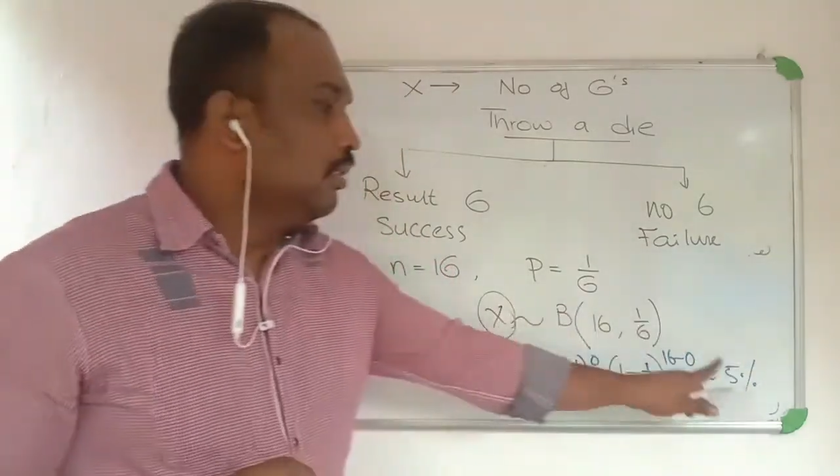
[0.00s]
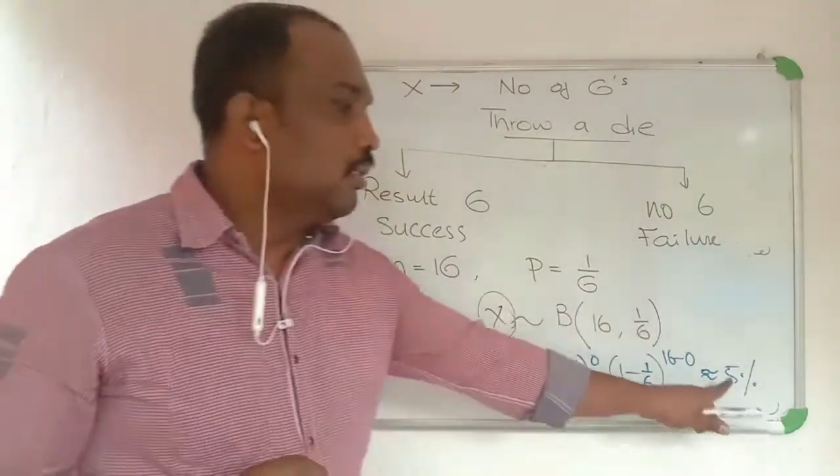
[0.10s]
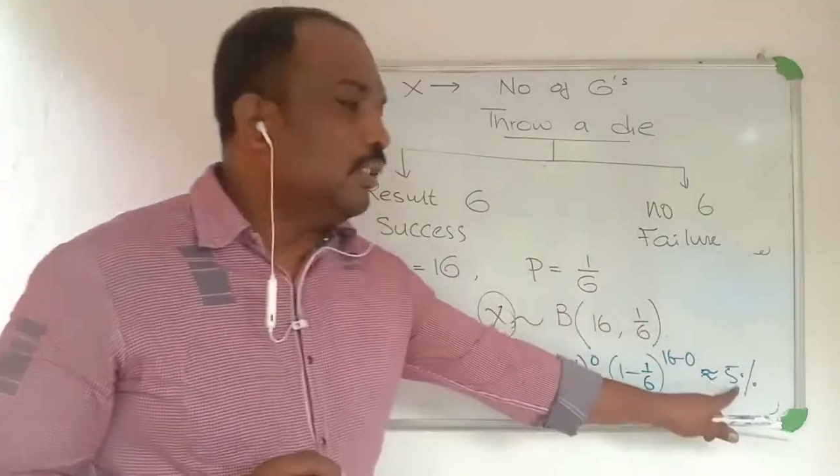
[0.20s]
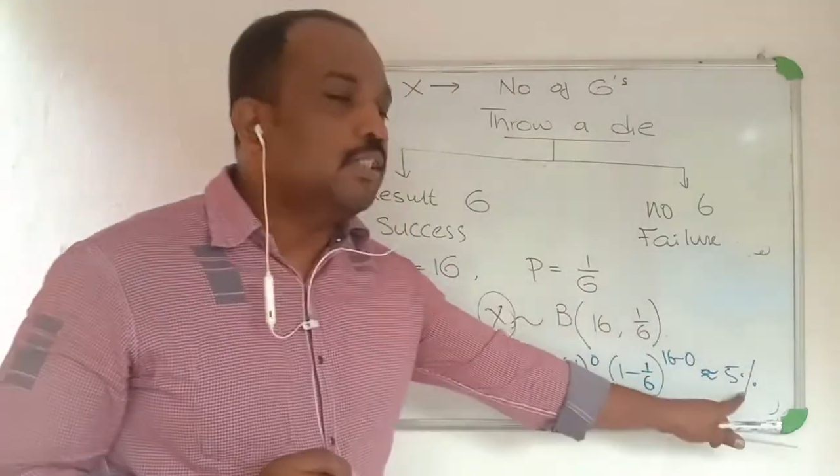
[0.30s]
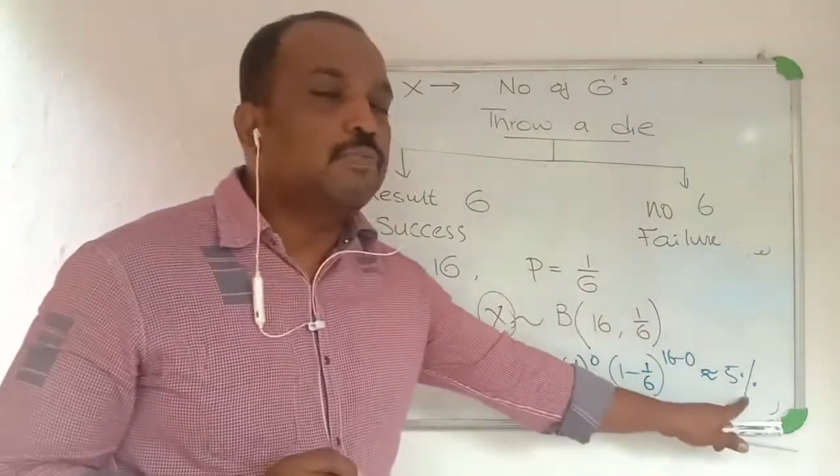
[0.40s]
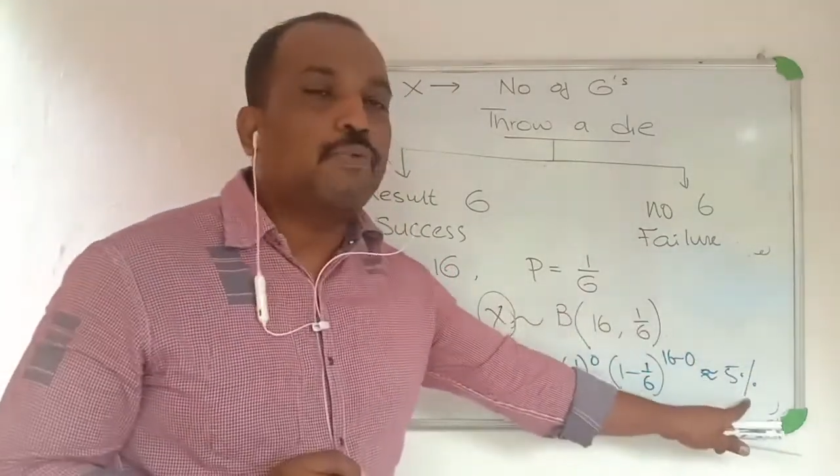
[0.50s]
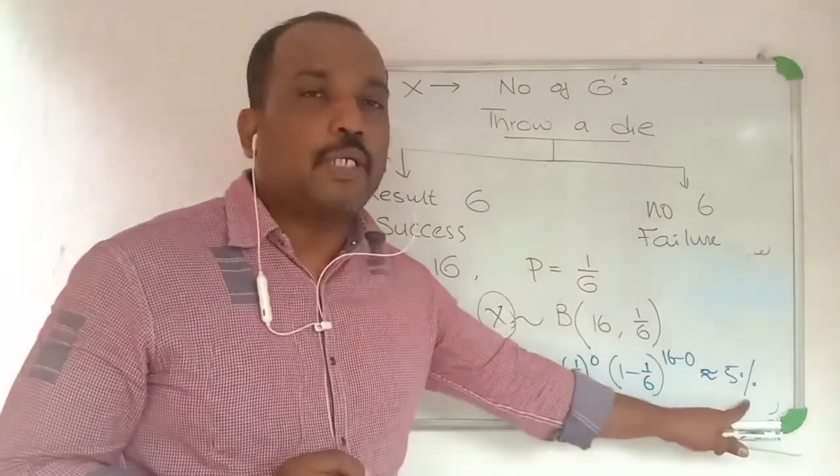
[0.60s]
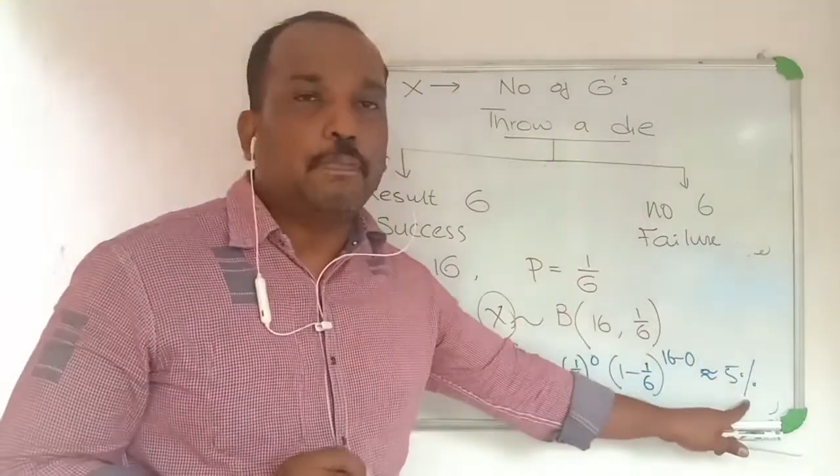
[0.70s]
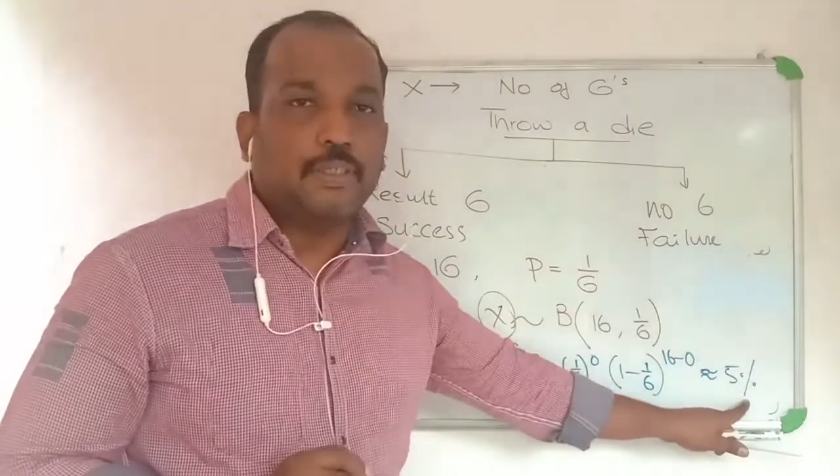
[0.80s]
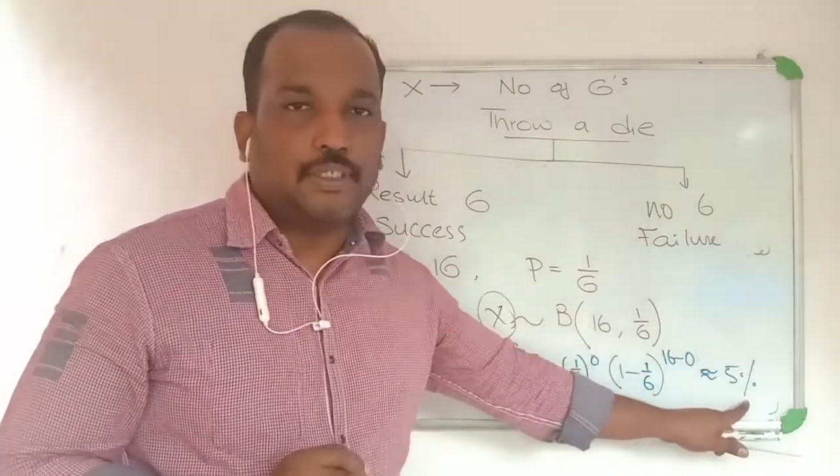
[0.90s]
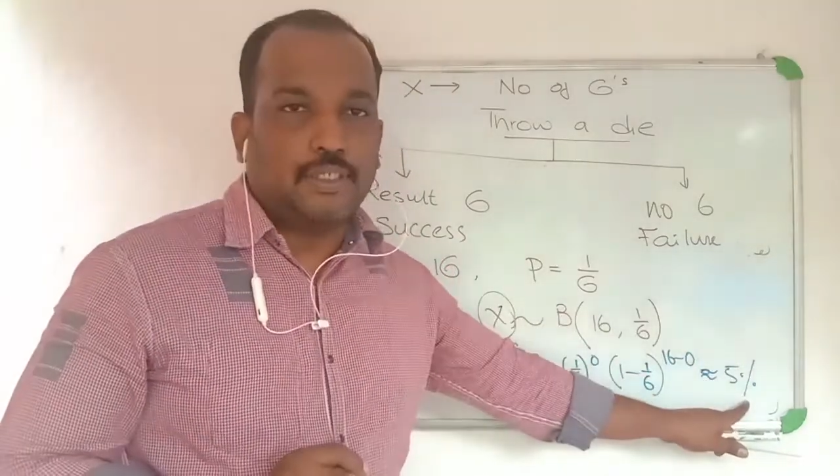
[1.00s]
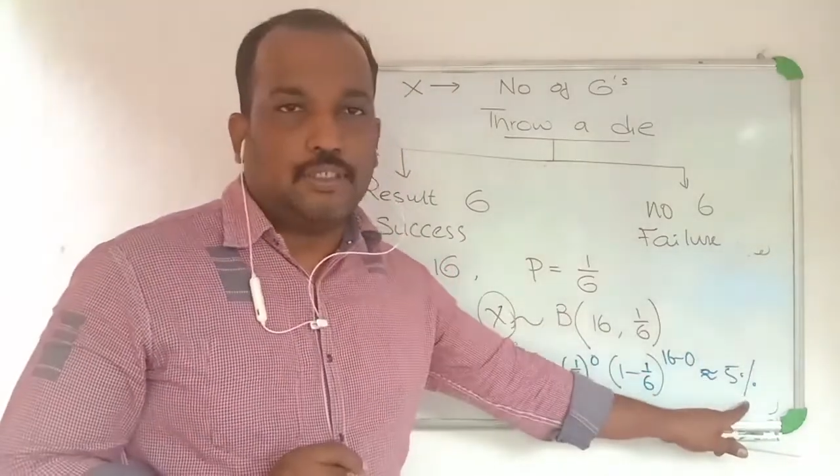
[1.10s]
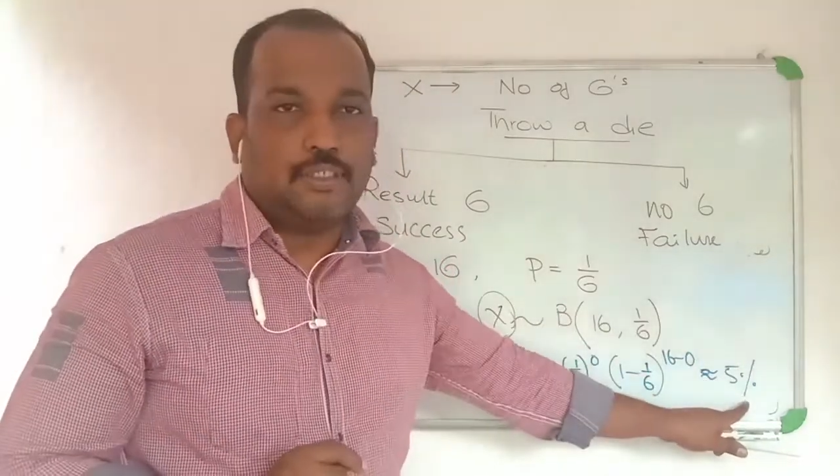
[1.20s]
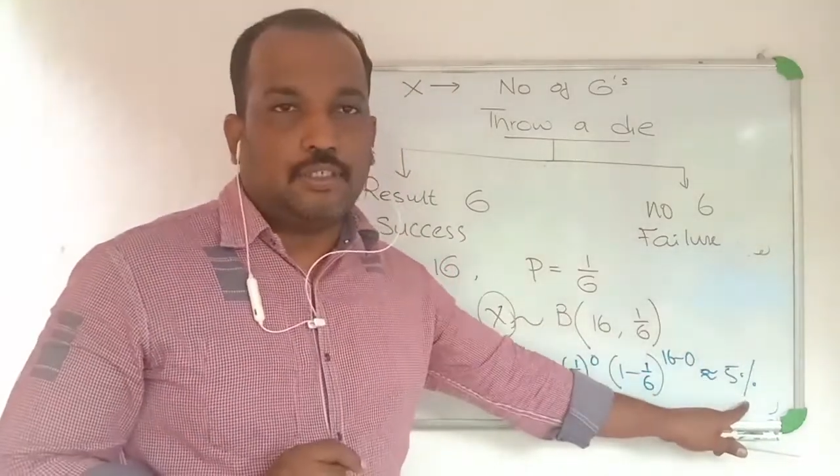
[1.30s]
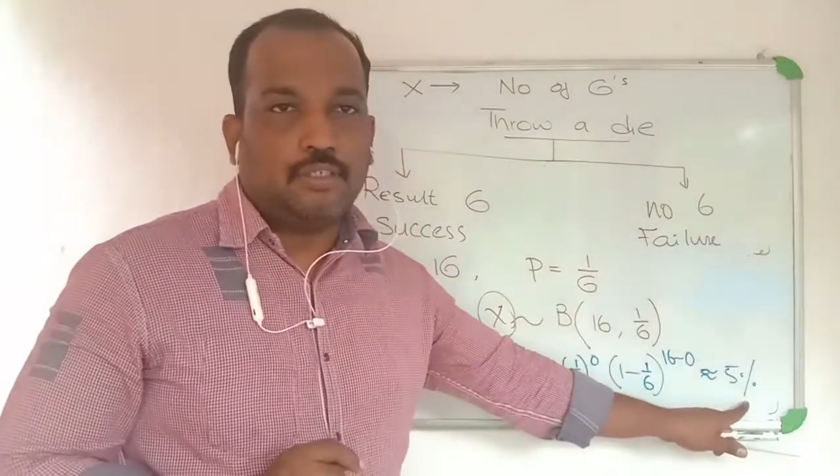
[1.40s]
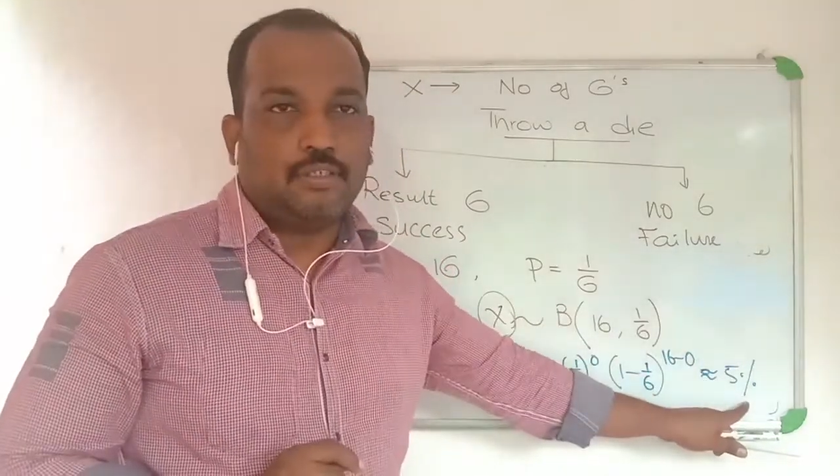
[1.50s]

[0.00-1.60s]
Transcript: is 5%.